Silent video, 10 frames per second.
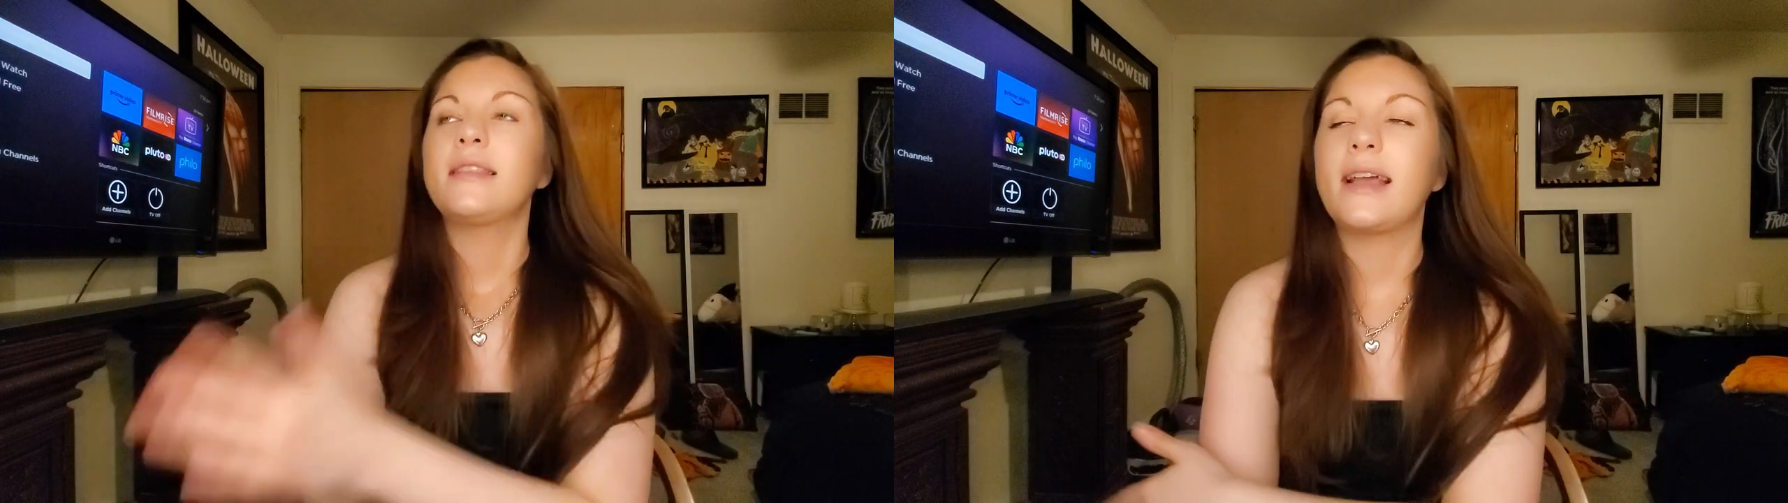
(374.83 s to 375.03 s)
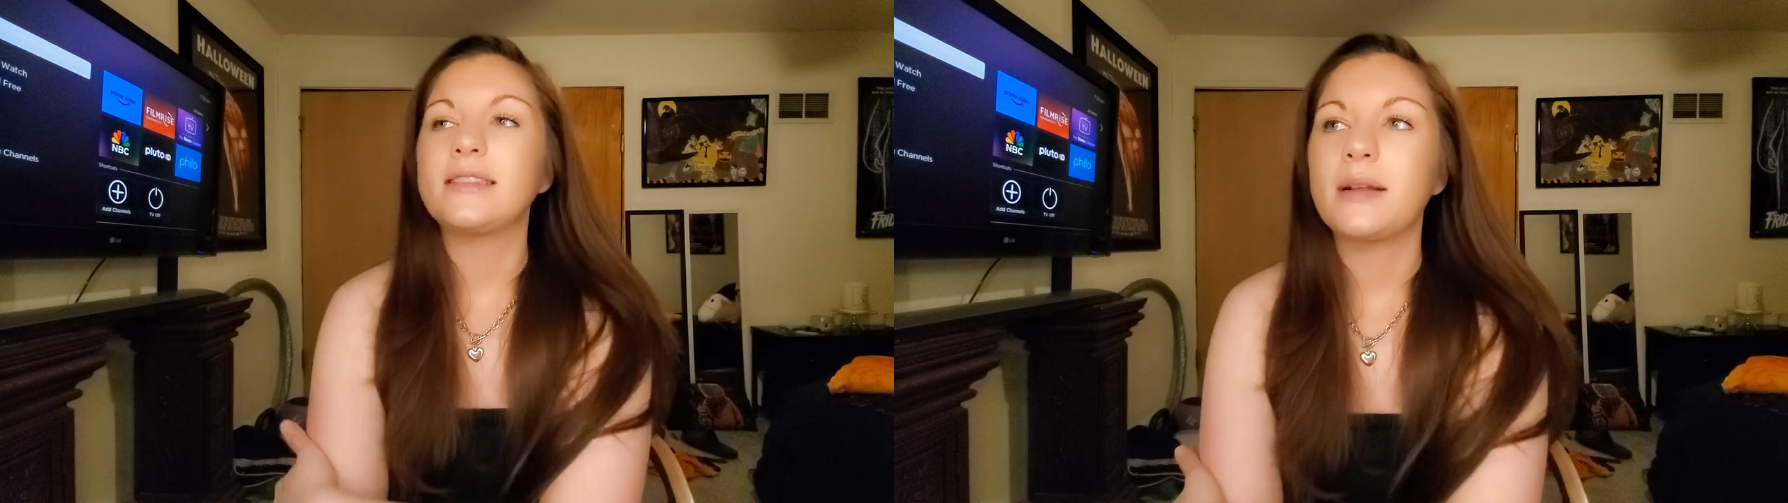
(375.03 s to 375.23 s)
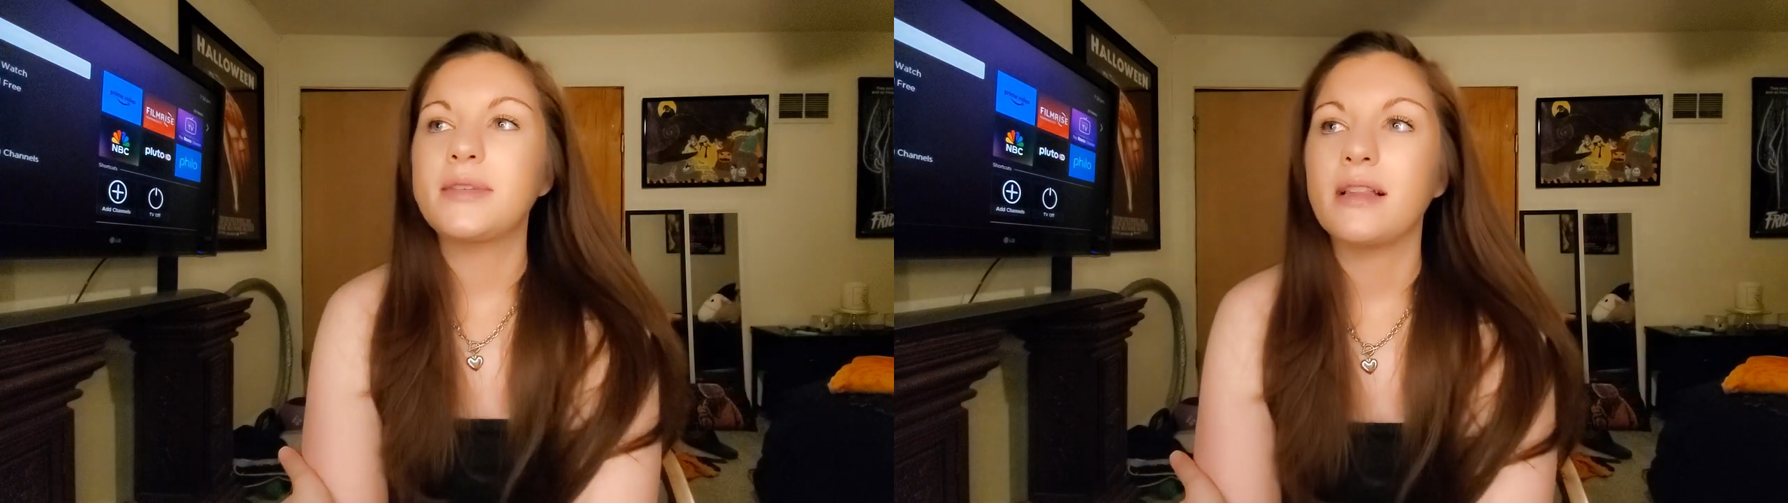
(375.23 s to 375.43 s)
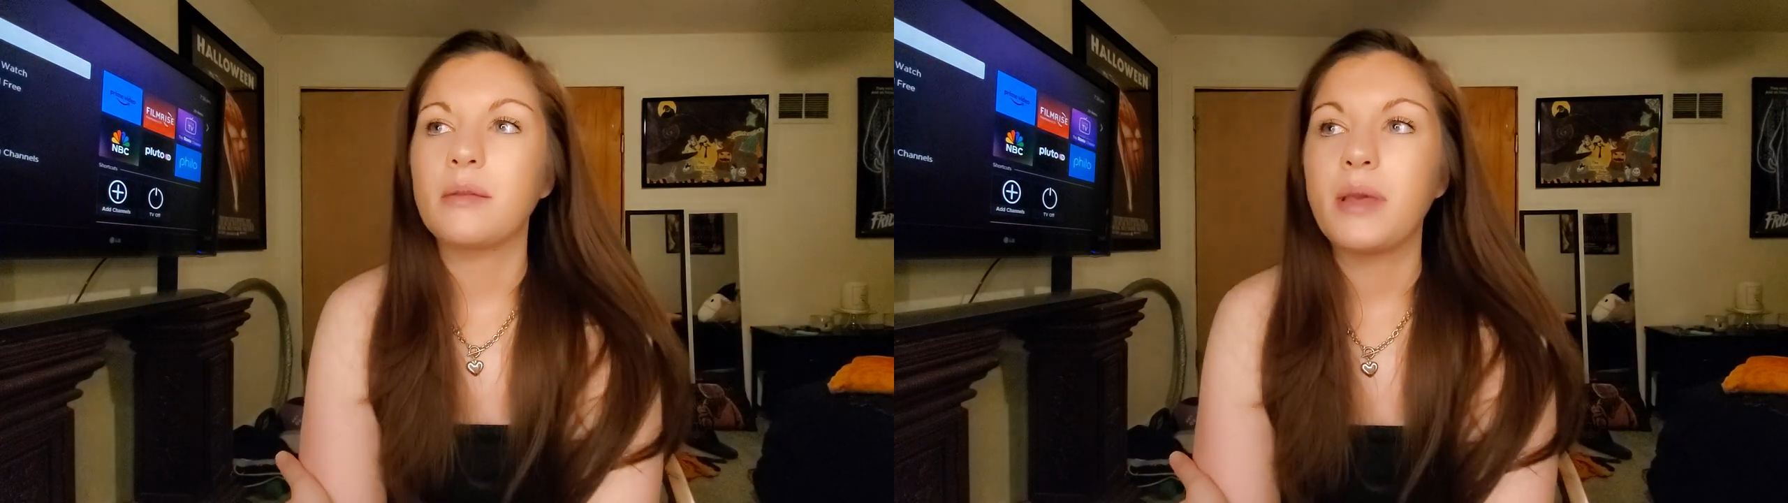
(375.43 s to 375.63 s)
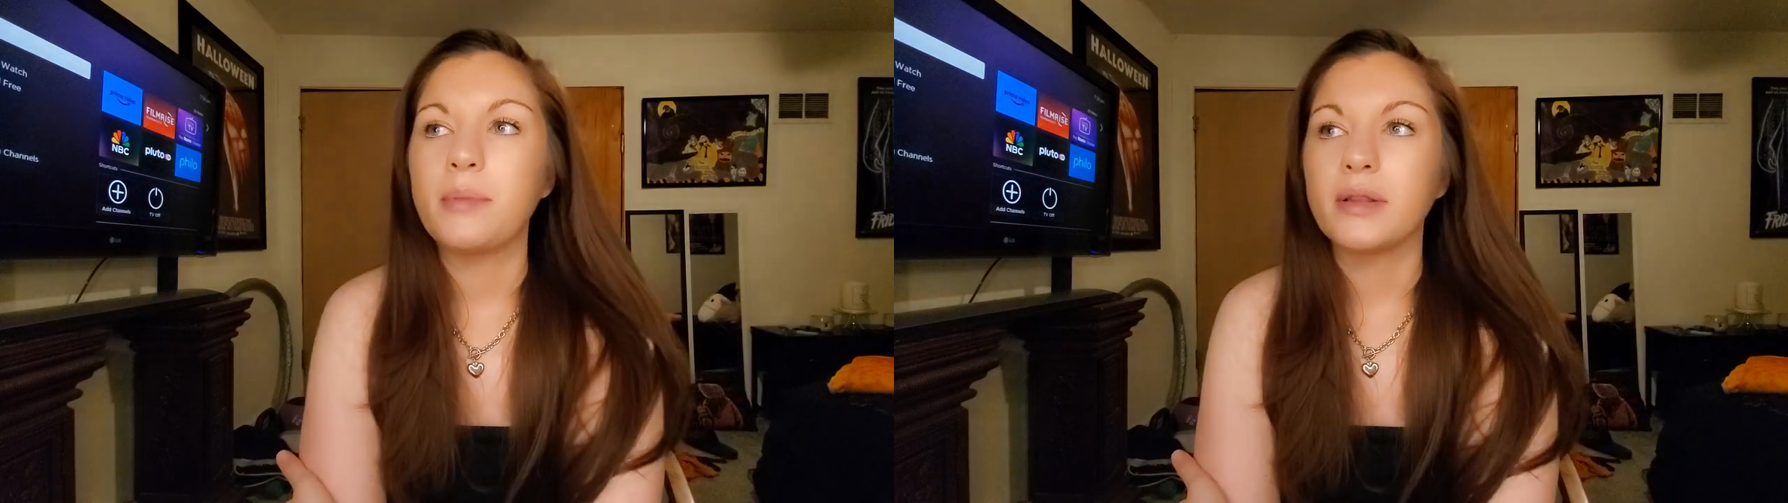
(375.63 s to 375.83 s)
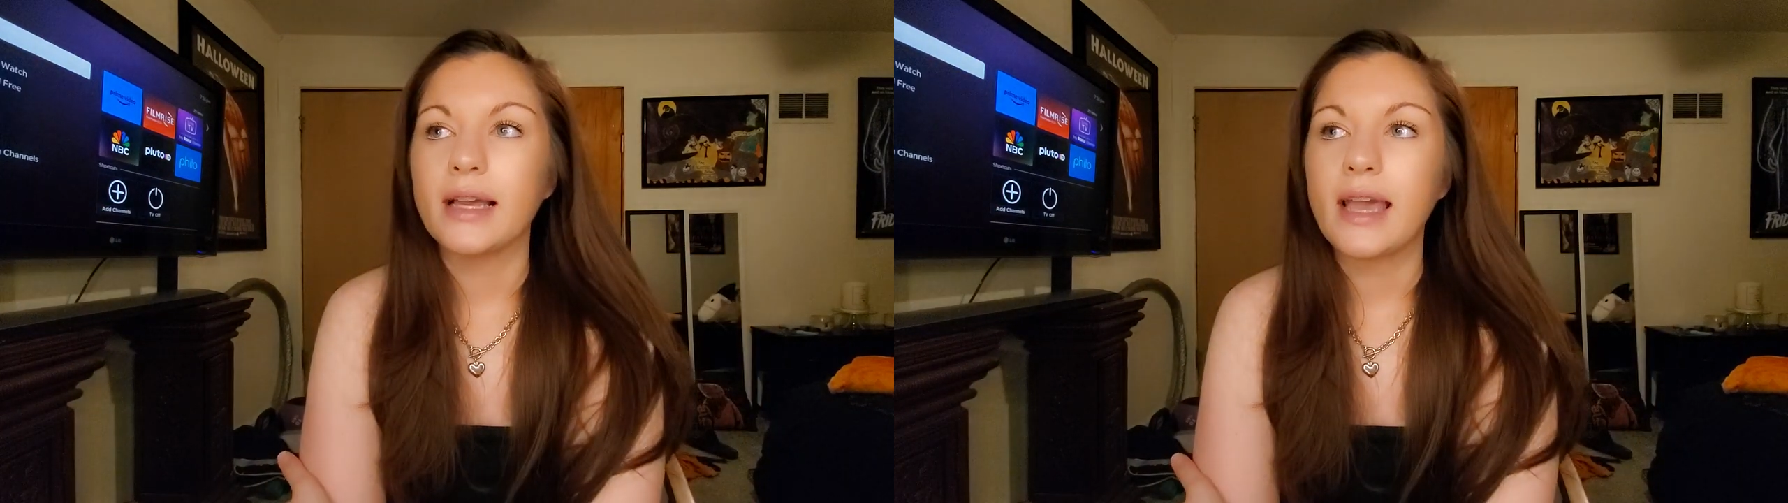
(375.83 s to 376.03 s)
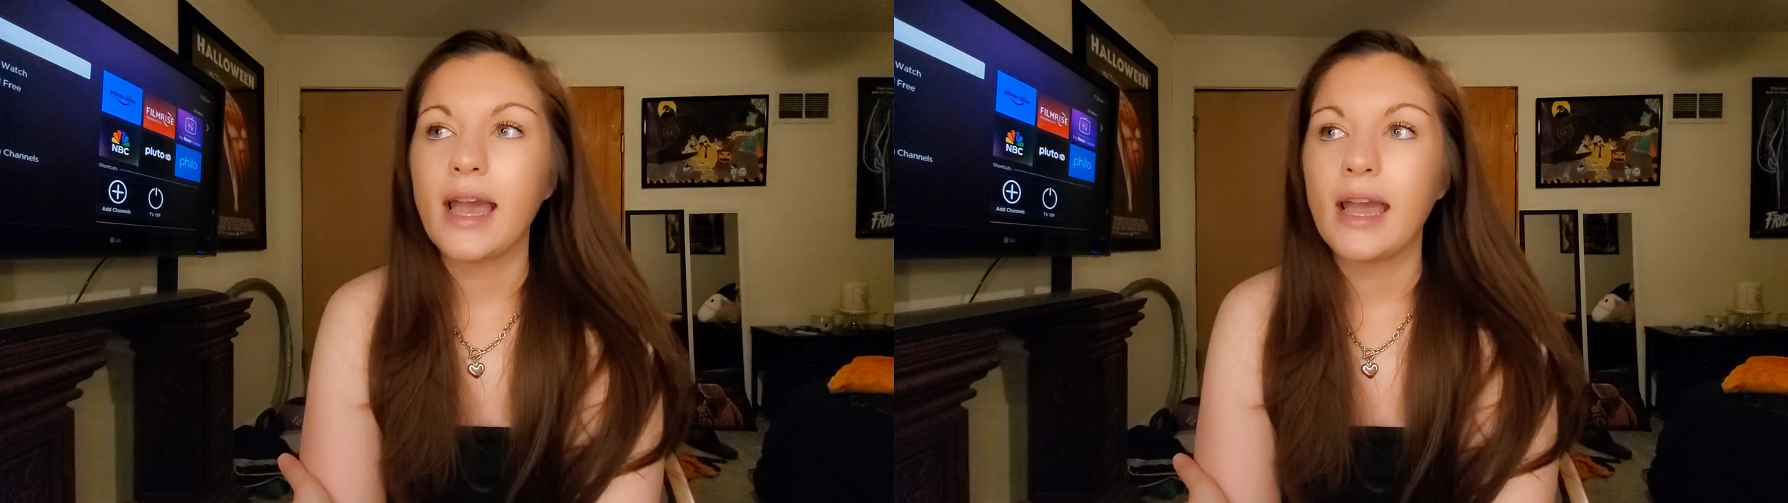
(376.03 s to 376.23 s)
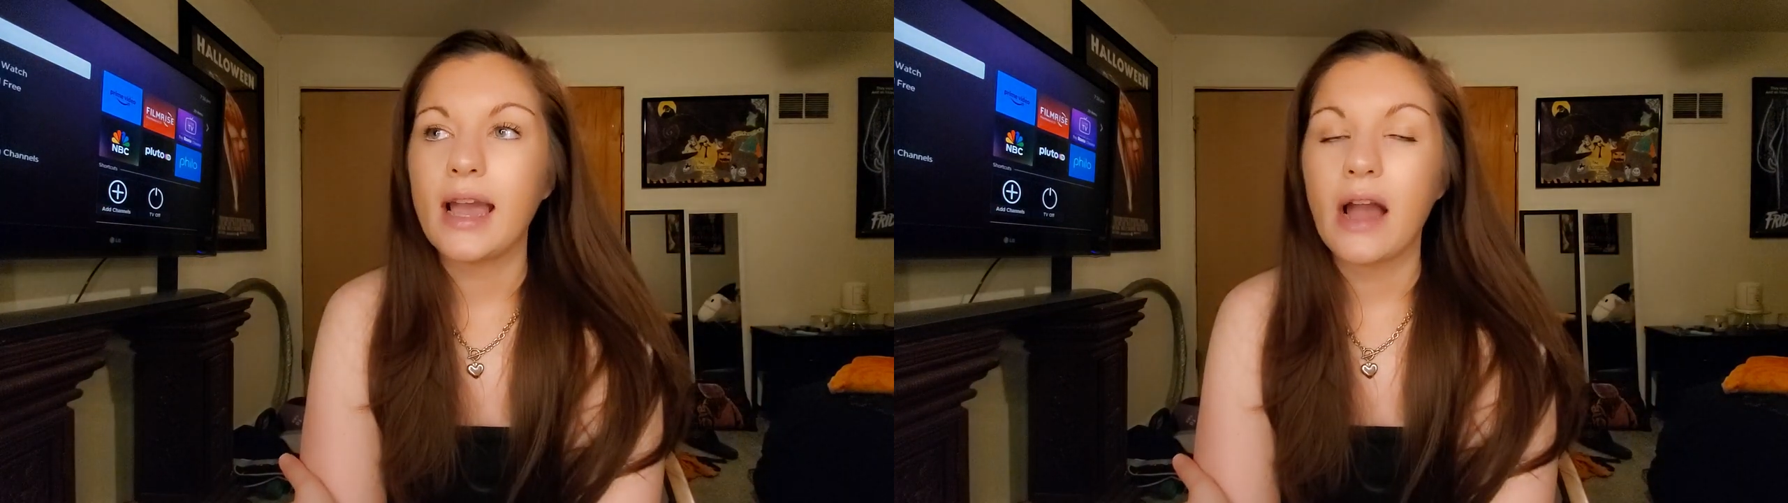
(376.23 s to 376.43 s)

they ended up telling people like, hey,